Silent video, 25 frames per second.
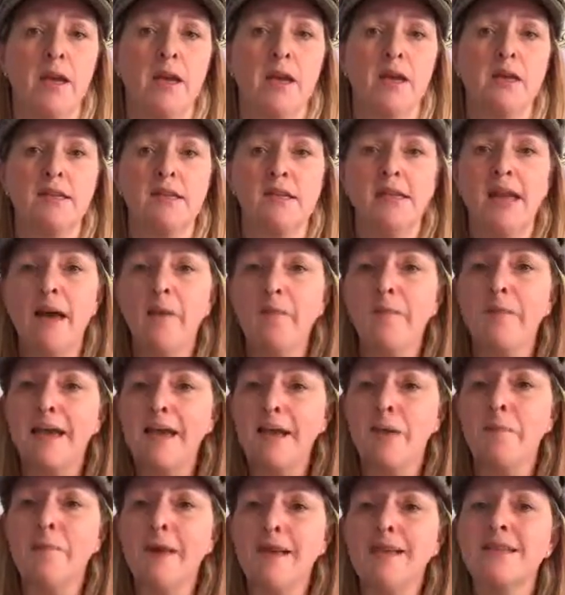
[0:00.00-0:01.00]
So that
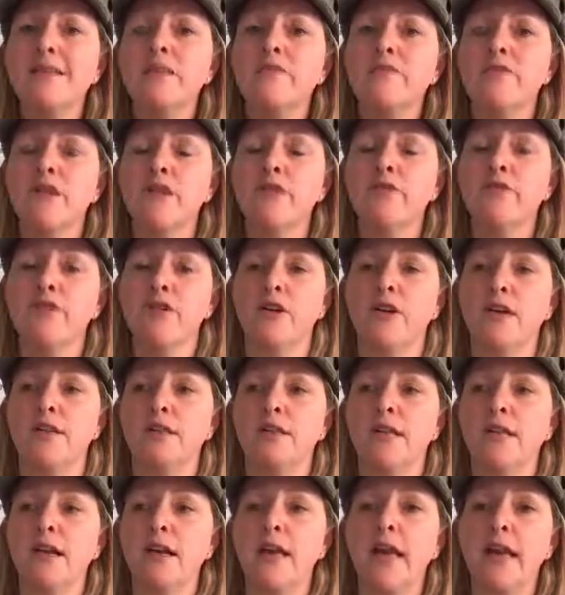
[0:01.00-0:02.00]
made a massive
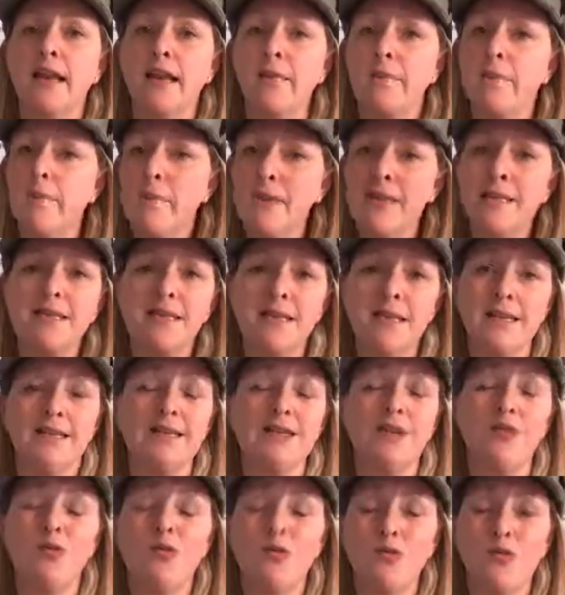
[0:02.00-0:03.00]
difference. And in business
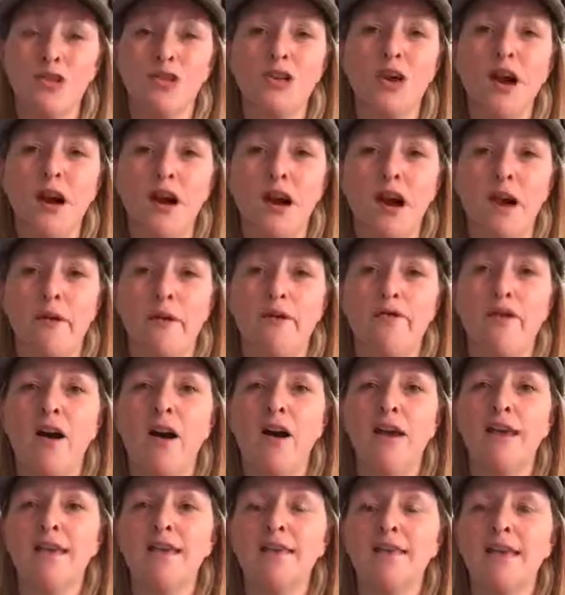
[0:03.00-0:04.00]
all the time, if
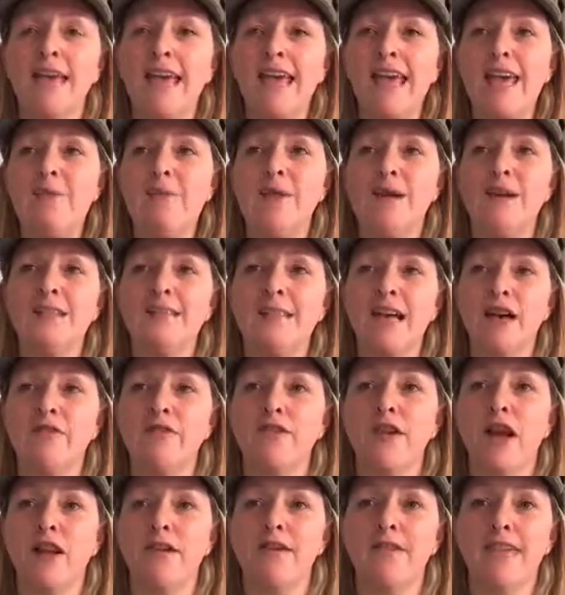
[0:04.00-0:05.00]
I hear myself
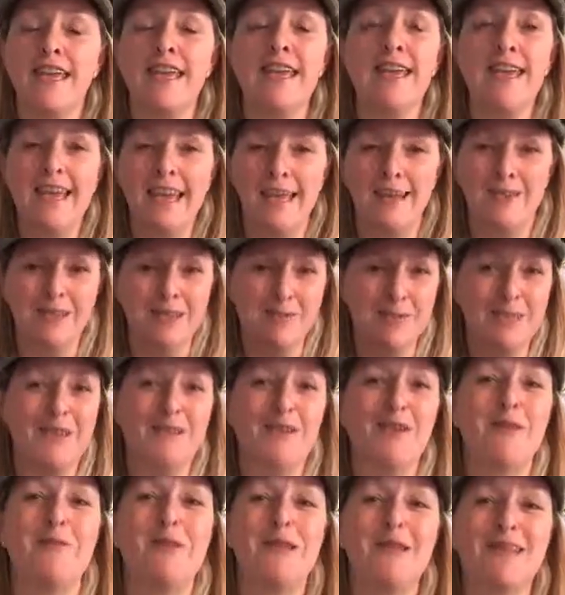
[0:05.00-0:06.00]
thinking, especially
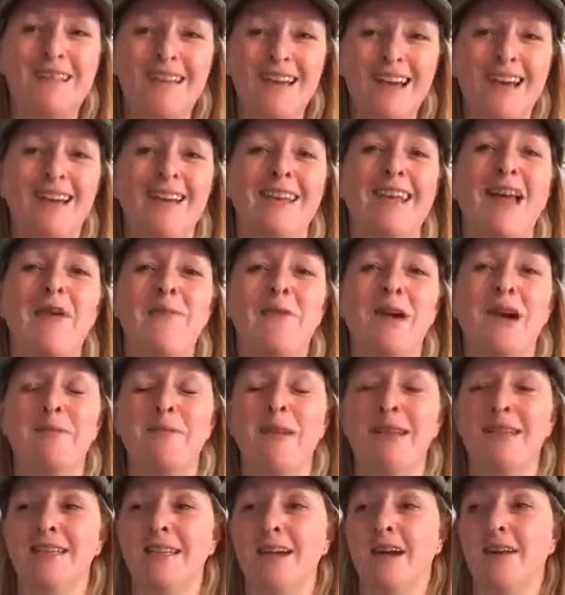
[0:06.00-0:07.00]
when I'm in a network
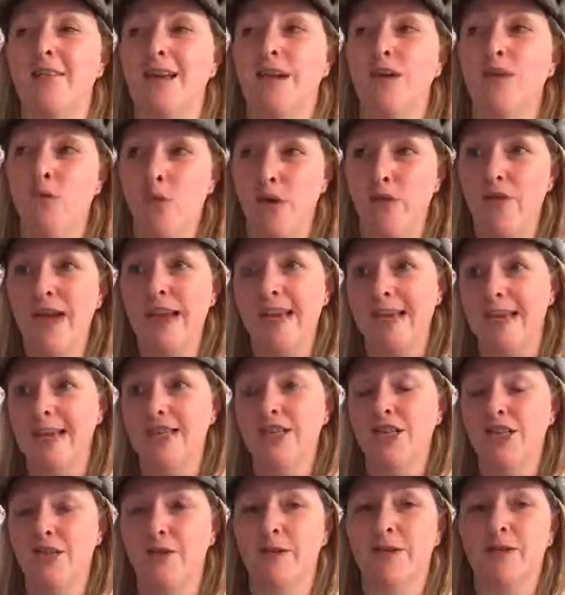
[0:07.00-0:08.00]
meeting, I think, oh, what they need
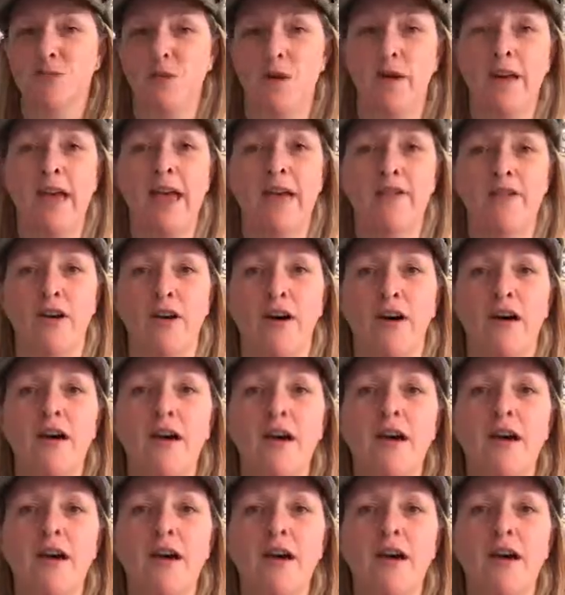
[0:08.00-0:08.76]
to do is whatever.